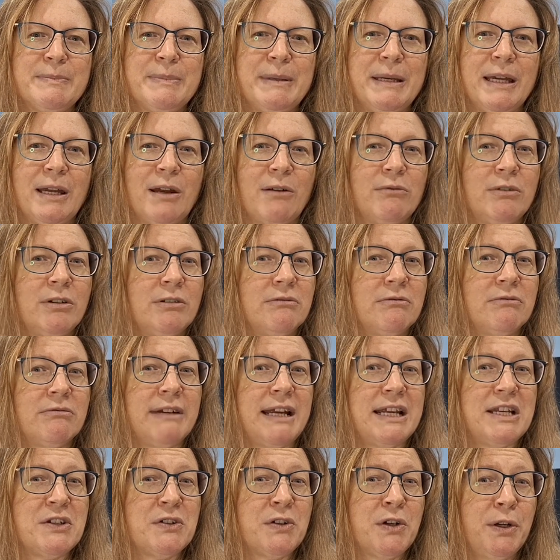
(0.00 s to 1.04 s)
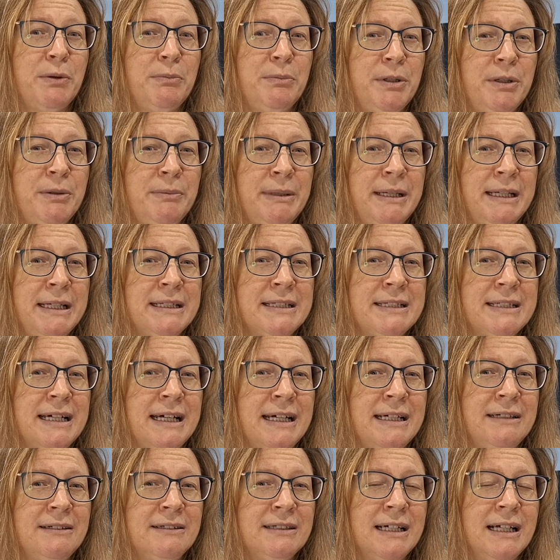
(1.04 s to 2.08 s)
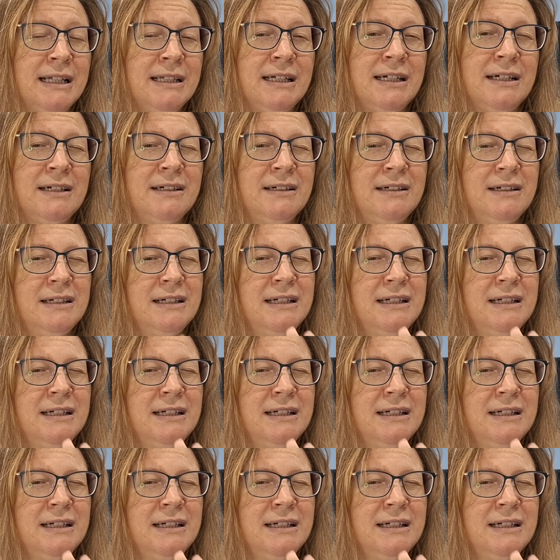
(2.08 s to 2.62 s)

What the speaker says: being a real retro mermaid tail colour.